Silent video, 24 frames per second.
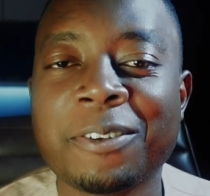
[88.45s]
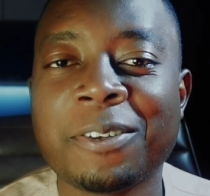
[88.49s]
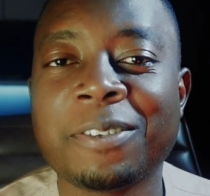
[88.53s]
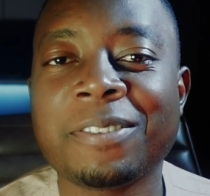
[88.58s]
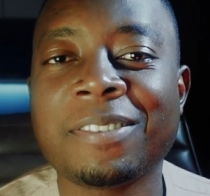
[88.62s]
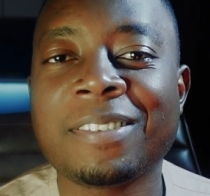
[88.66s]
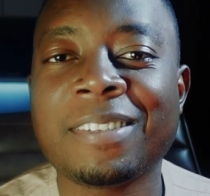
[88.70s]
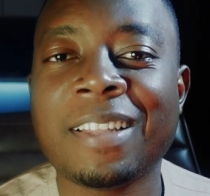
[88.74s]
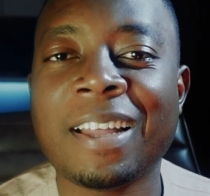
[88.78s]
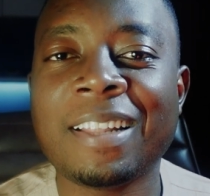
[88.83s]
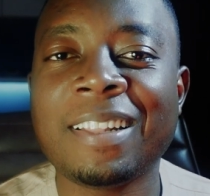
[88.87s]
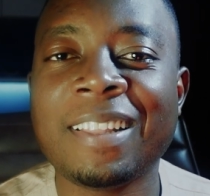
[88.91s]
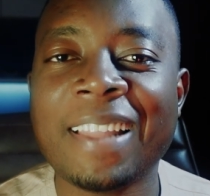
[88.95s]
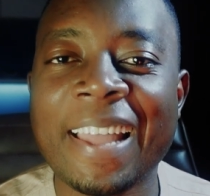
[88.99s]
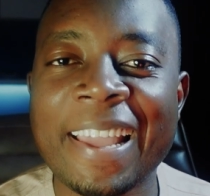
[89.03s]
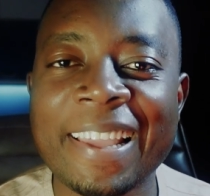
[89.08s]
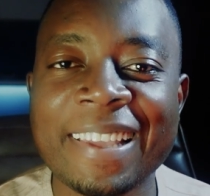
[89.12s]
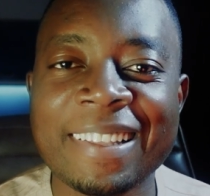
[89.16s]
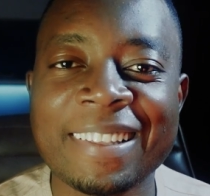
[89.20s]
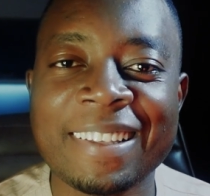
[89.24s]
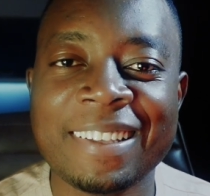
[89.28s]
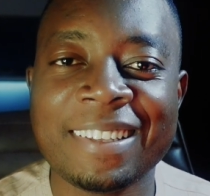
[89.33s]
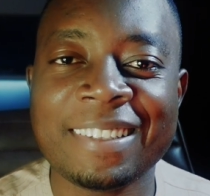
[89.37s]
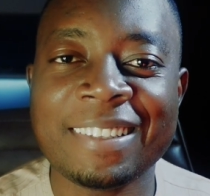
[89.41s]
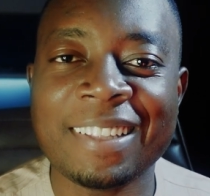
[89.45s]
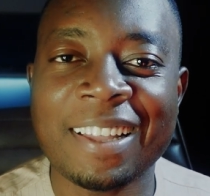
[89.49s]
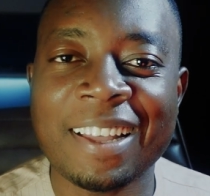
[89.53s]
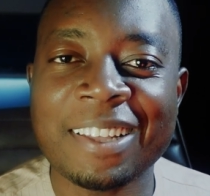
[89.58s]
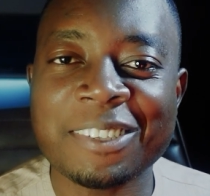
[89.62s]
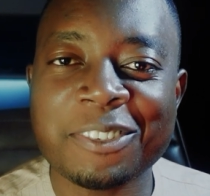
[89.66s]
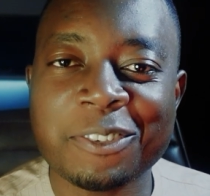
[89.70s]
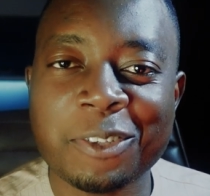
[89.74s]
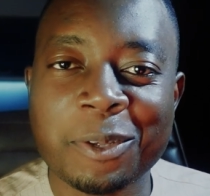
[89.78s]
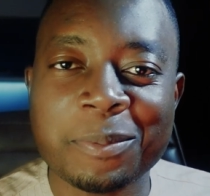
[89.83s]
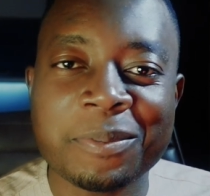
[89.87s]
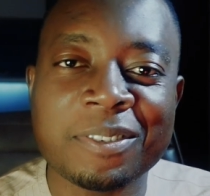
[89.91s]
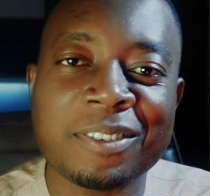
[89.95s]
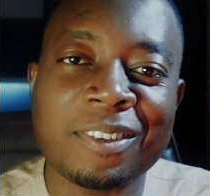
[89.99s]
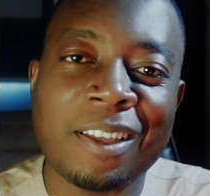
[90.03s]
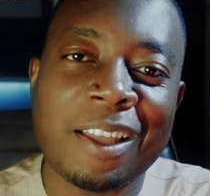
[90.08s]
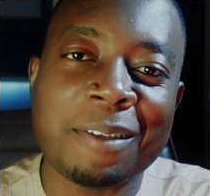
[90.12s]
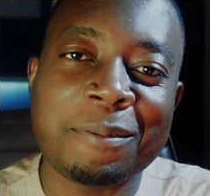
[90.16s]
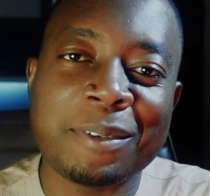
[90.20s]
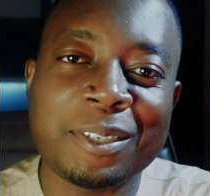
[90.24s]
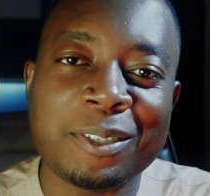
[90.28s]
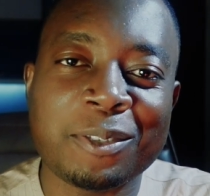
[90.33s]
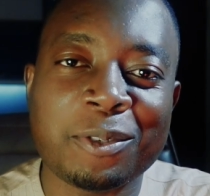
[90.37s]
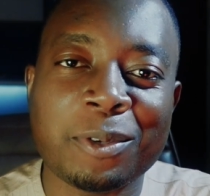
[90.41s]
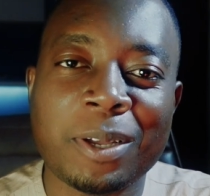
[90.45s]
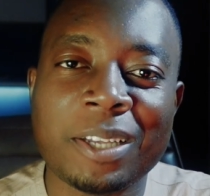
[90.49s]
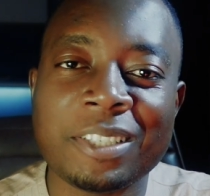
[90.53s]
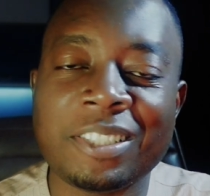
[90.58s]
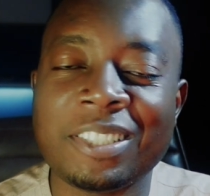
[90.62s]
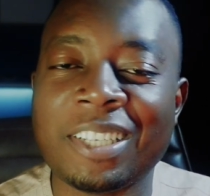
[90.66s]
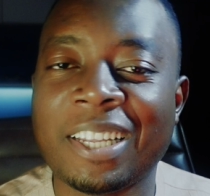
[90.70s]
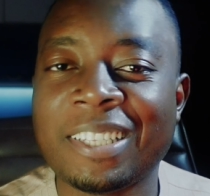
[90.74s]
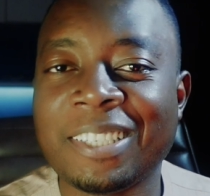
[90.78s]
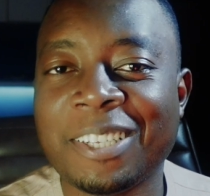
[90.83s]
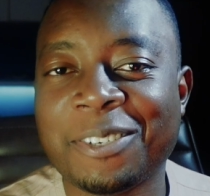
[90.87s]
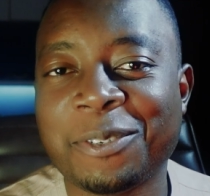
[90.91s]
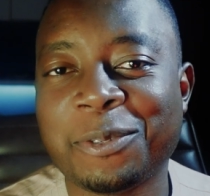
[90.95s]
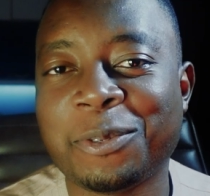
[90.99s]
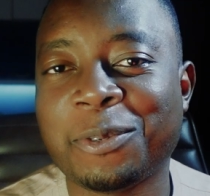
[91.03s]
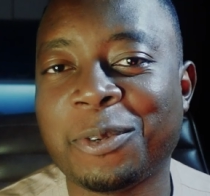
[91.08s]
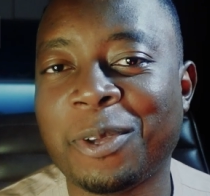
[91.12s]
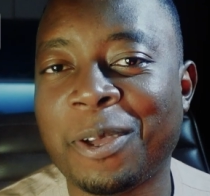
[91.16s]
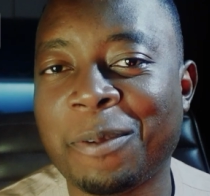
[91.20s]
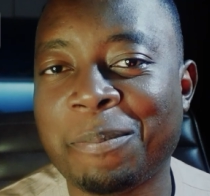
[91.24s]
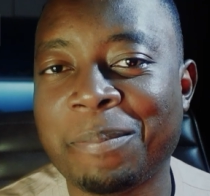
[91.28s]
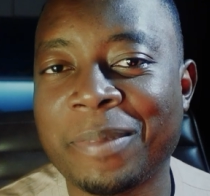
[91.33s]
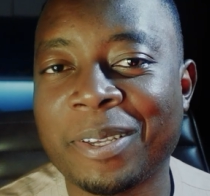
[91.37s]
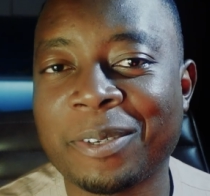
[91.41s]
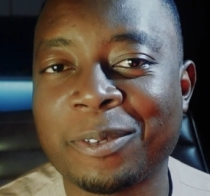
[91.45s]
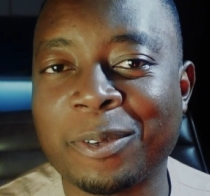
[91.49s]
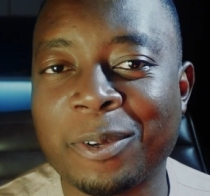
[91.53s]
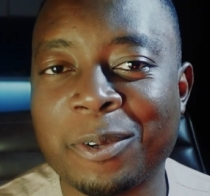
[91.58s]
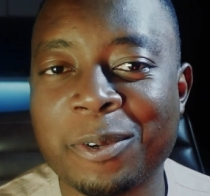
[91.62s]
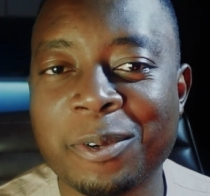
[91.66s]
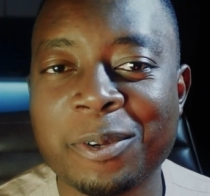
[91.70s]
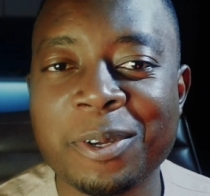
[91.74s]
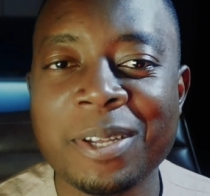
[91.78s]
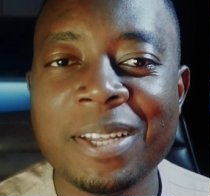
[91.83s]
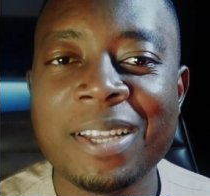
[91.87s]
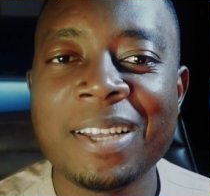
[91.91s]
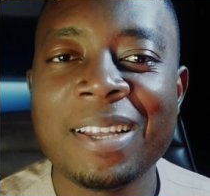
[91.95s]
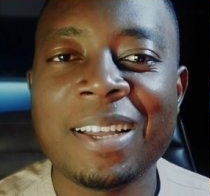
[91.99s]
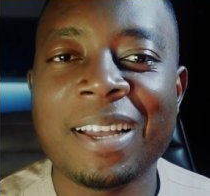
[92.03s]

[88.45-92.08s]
Consider liking and subscribing to our channel to help me grow,